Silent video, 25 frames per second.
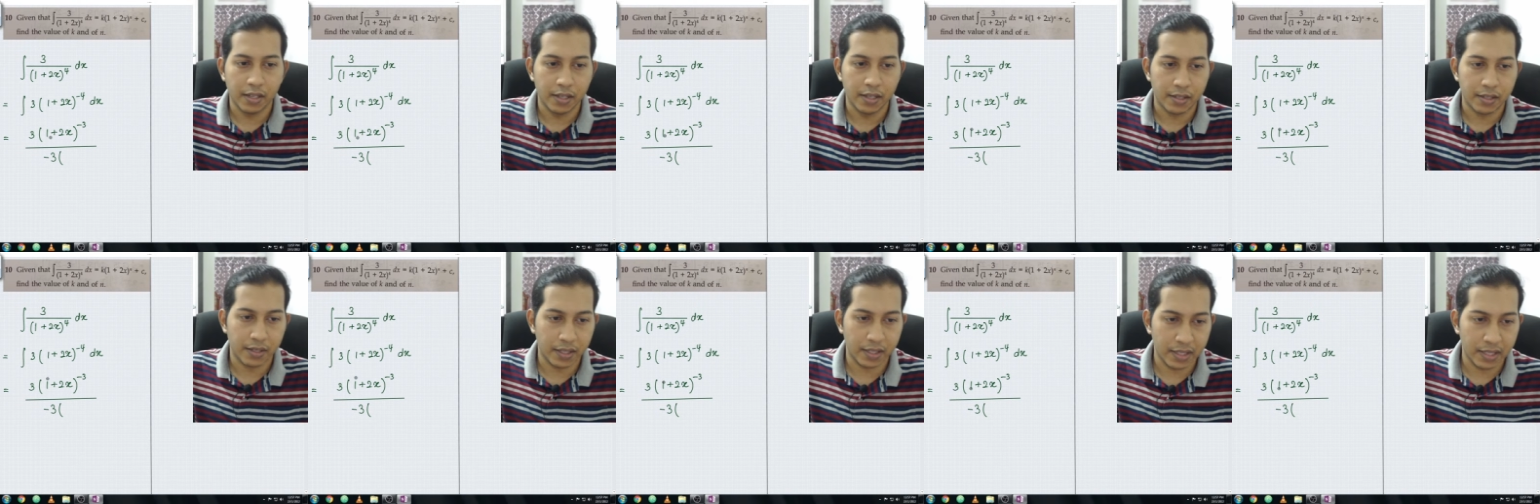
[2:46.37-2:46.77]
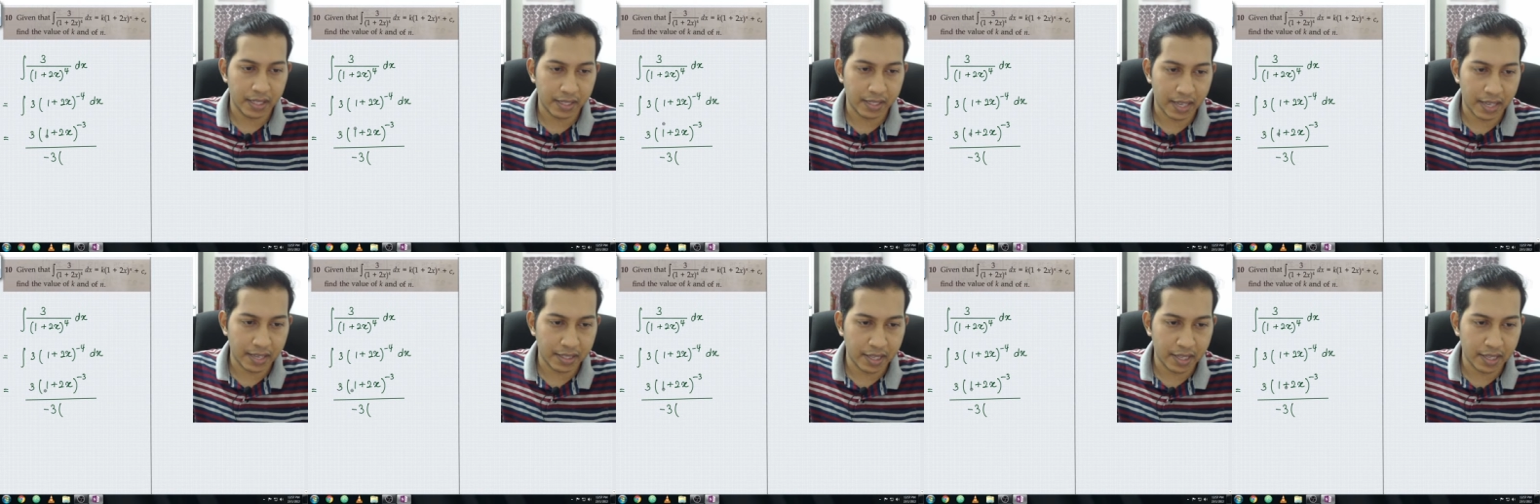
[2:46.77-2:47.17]
So in this
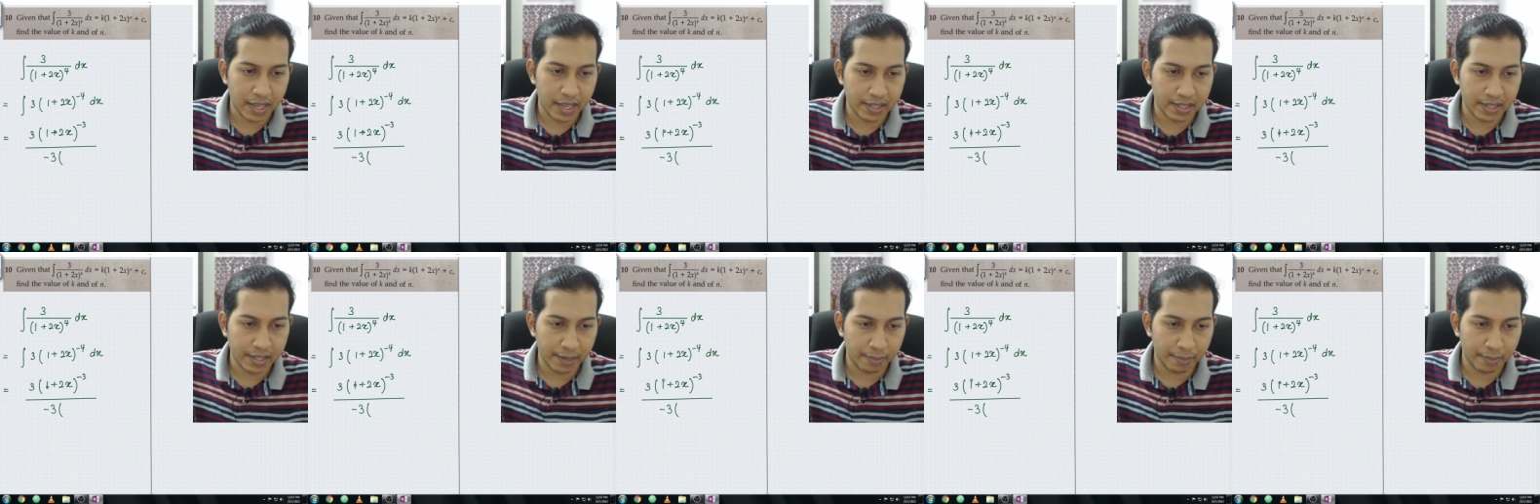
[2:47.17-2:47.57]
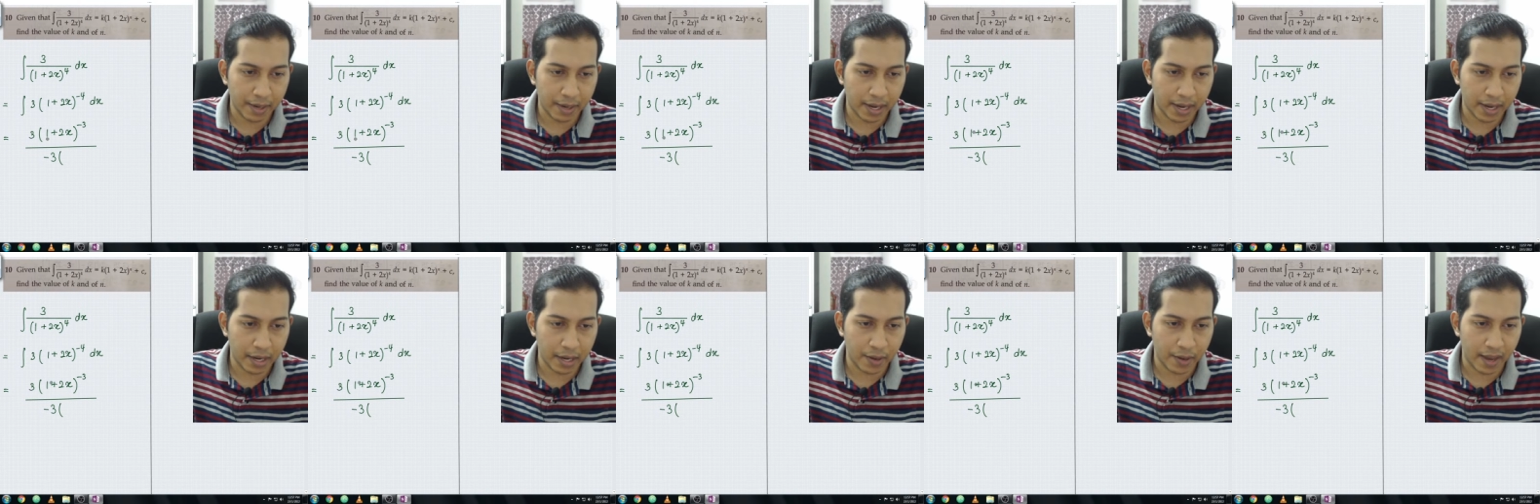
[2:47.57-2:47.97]
case the inside
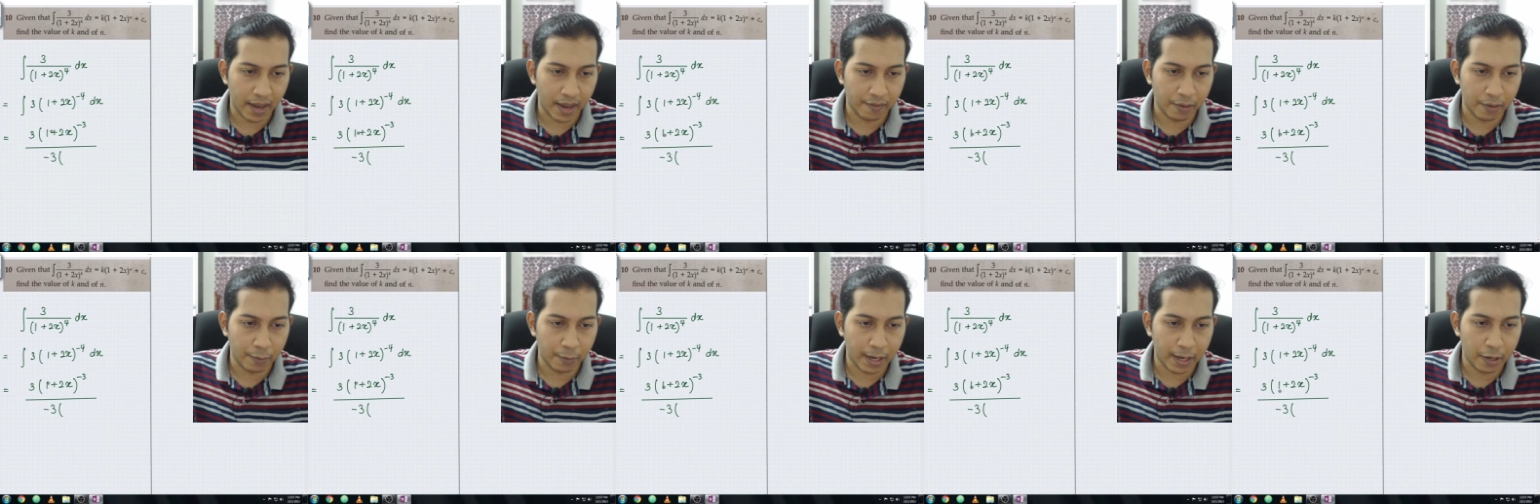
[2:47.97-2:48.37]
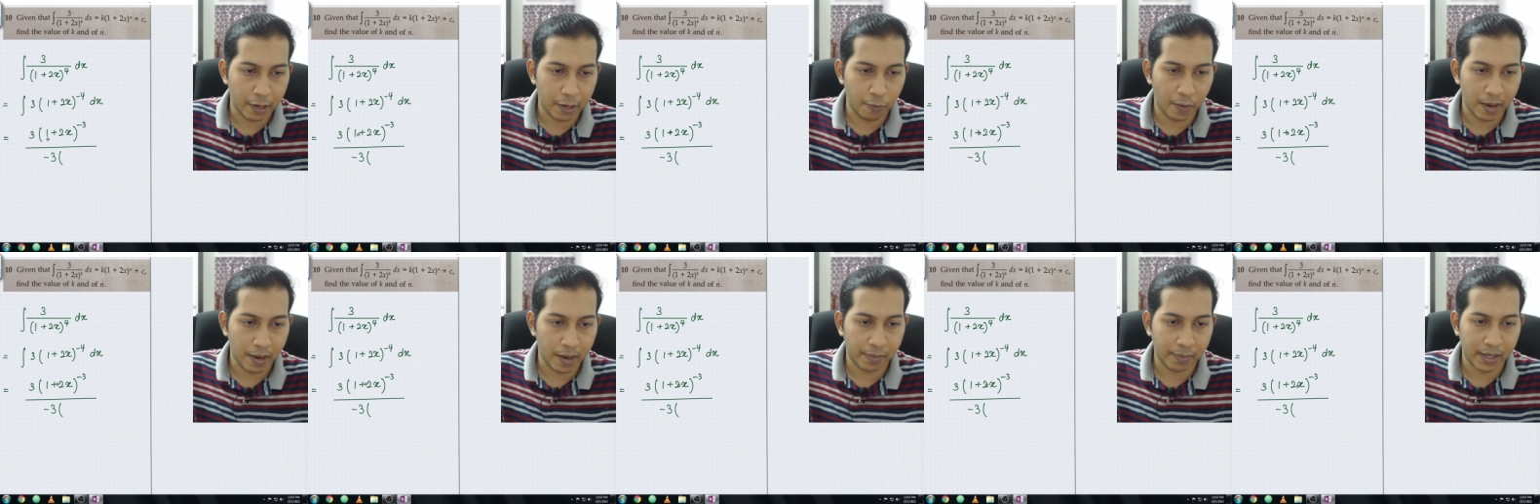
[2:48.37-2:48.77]
bracket you have the value
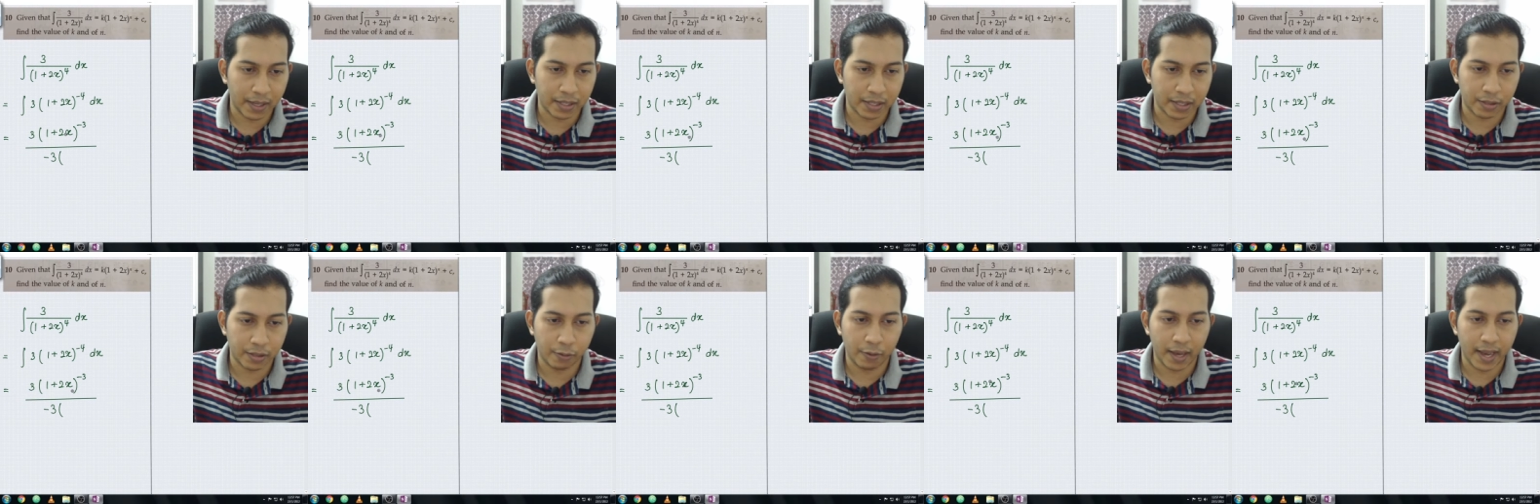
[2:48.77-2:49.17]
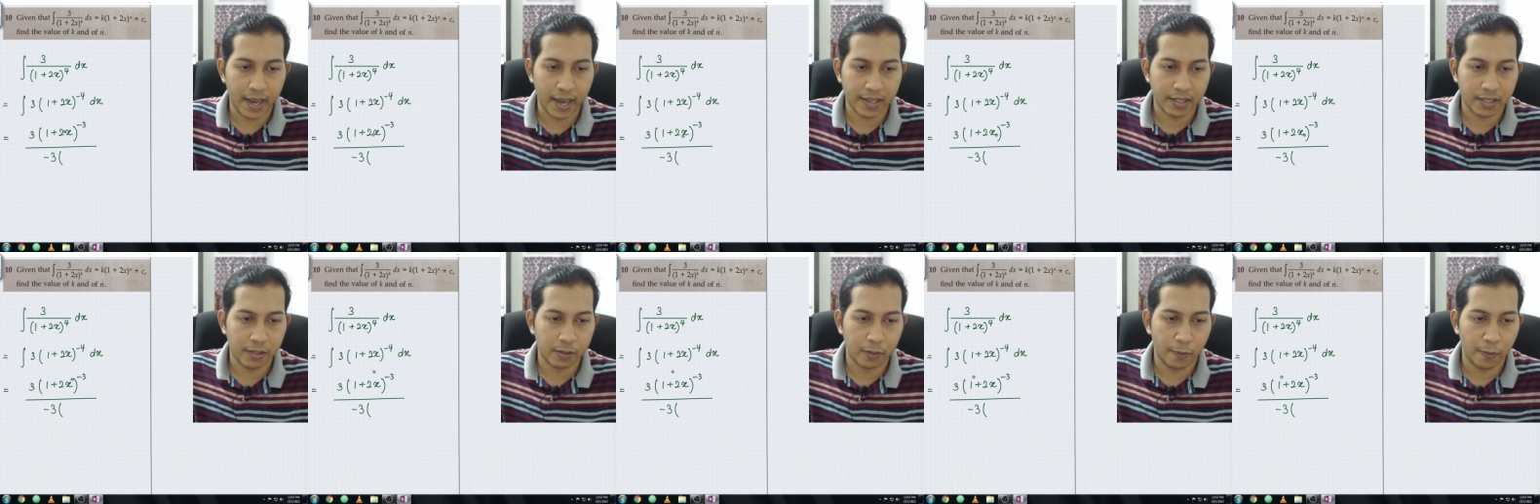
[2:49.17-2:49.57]
1 plus 2x.